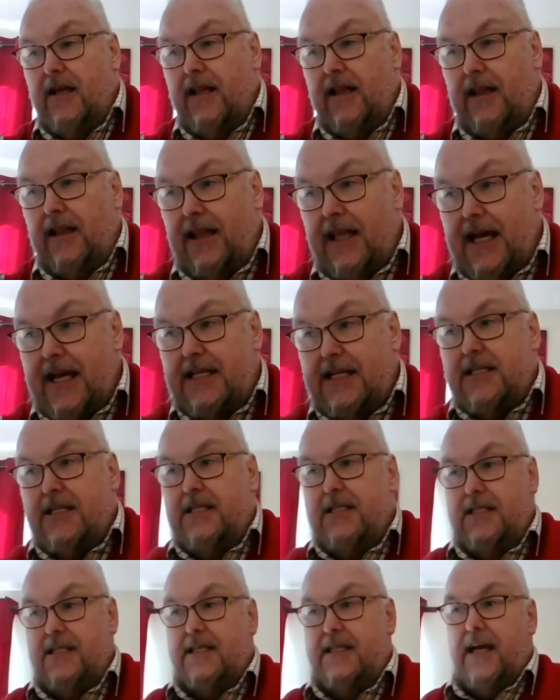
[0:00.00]

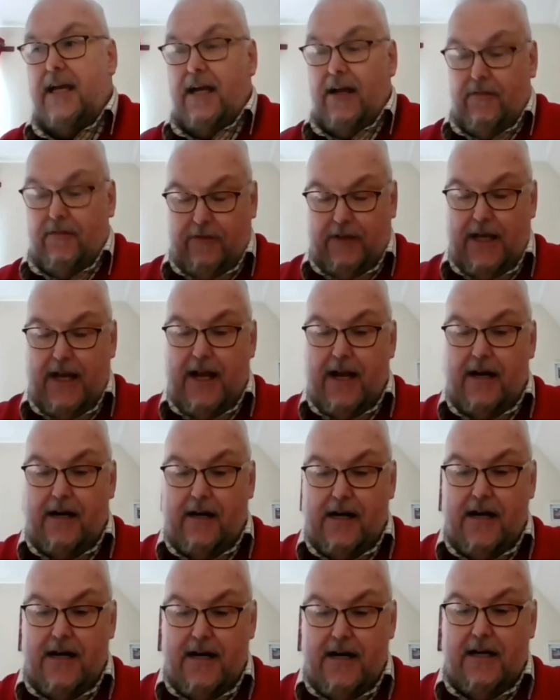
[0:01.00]
lessons I have
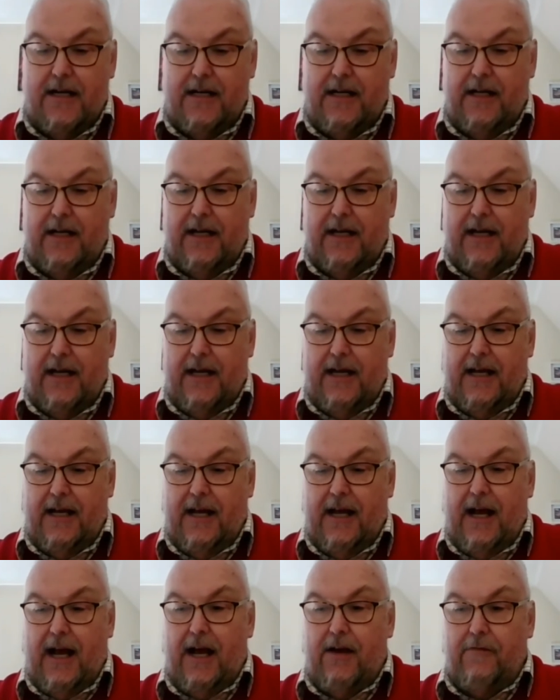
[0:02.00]
learned
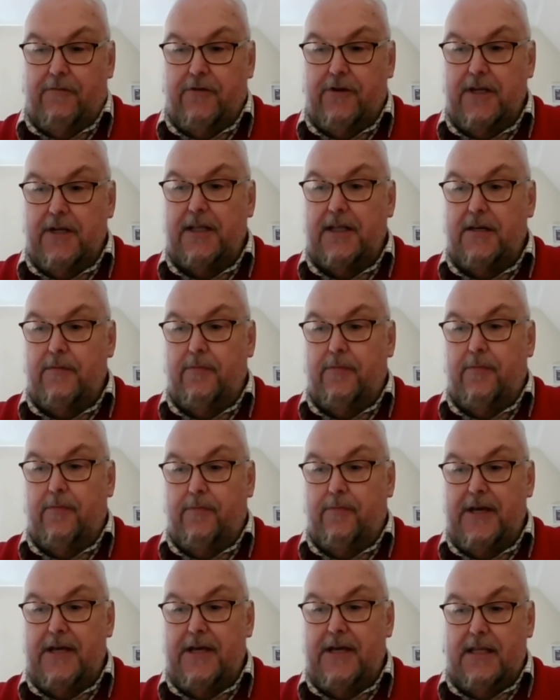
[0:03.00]
have really
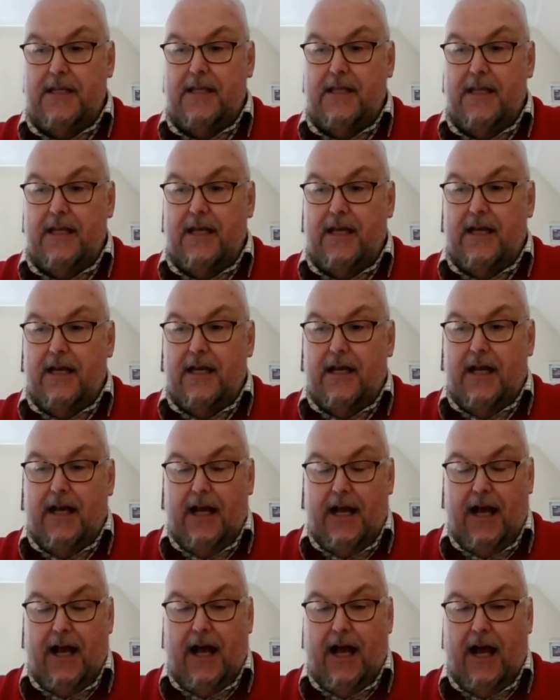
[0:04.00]
been
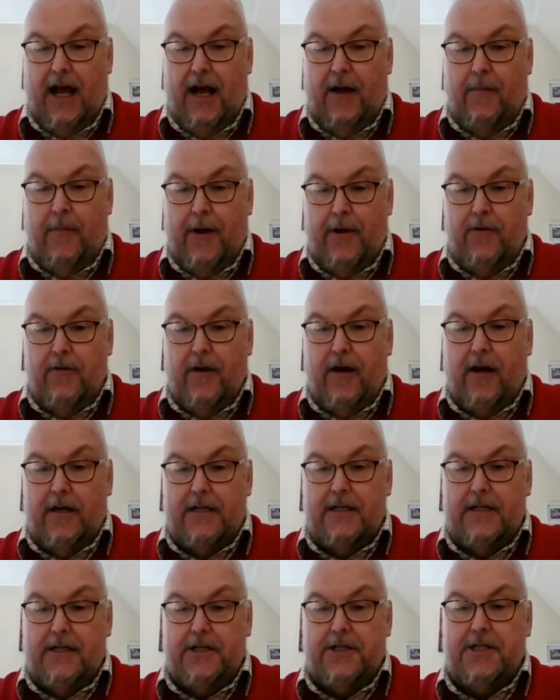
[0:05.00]
about
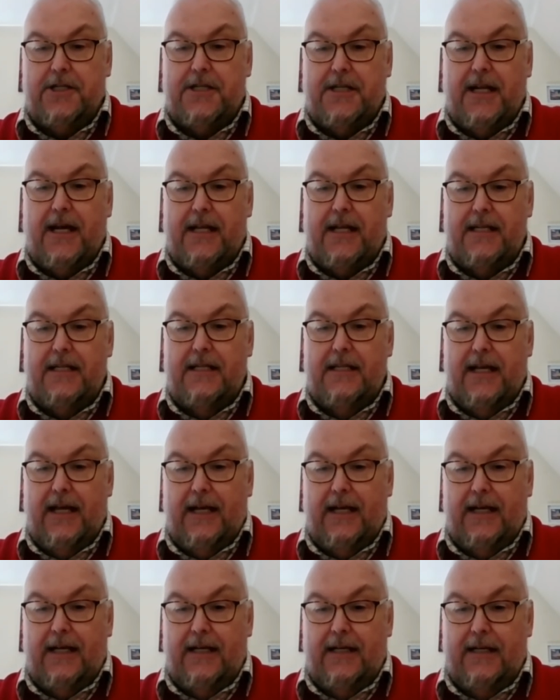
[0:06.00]

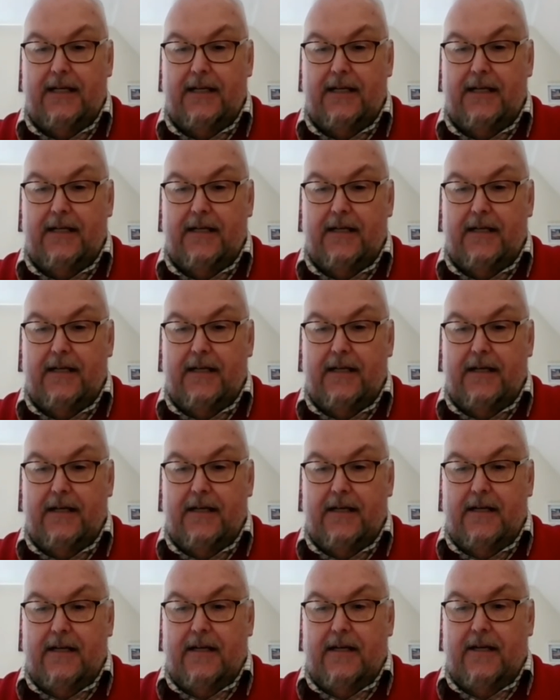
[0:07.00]
understanding
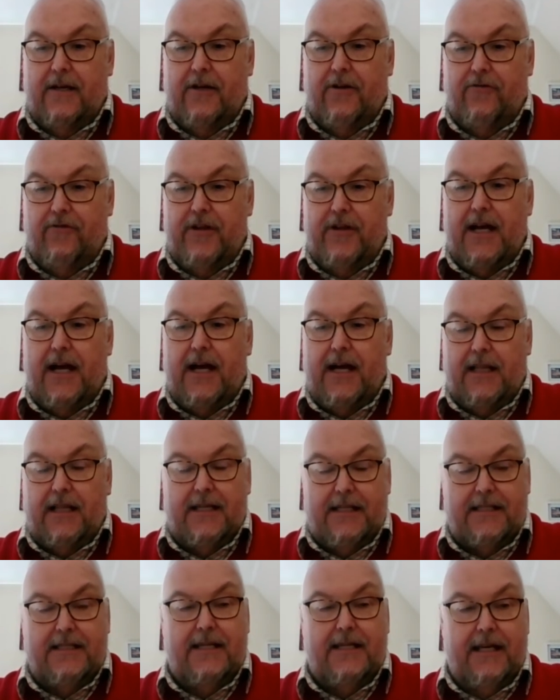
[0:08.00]

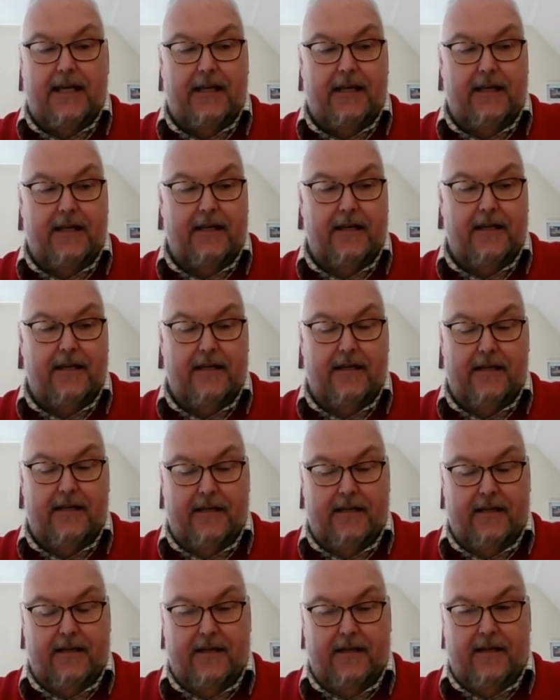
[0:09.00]
reality
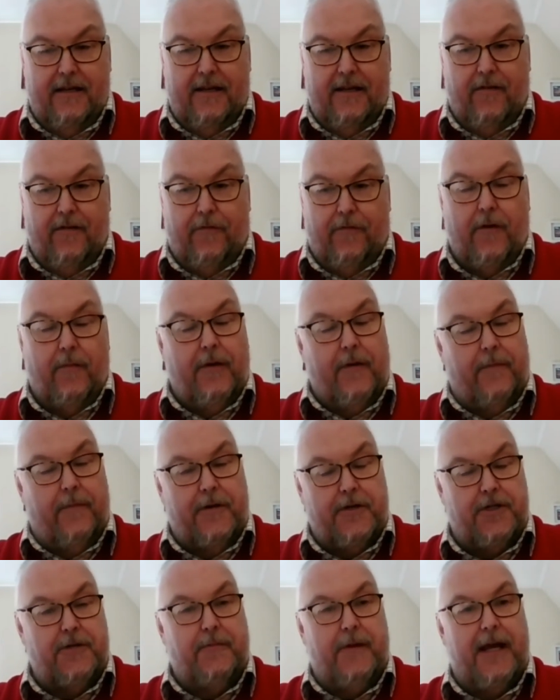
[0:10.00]
from a
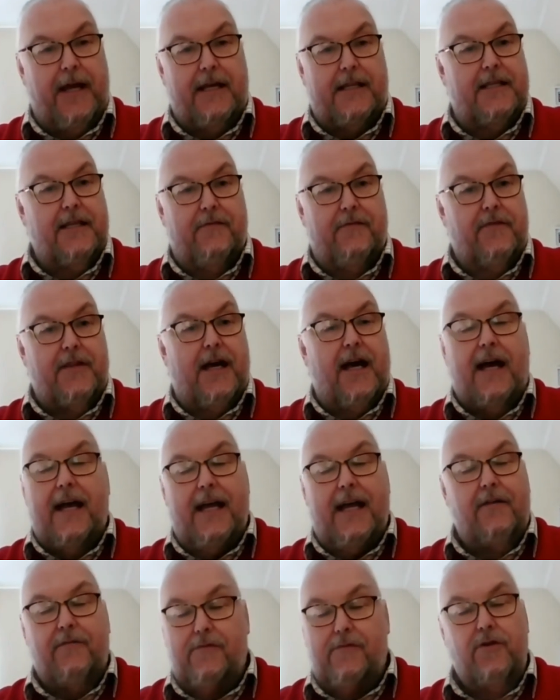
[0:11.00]
perspective that I
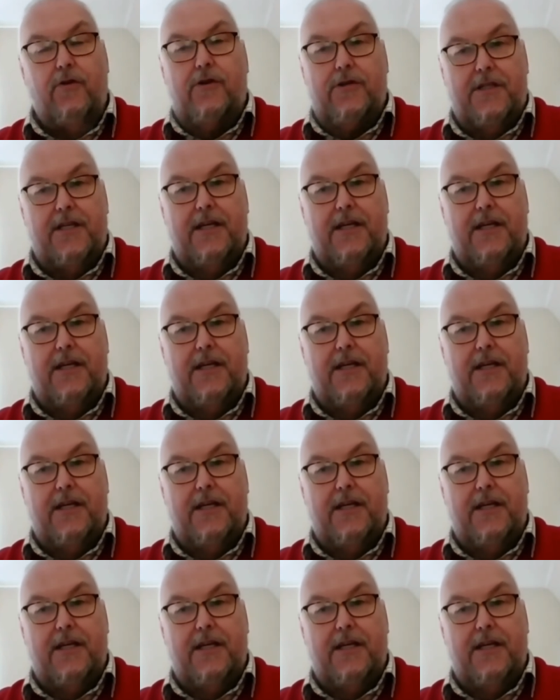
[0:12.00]
have not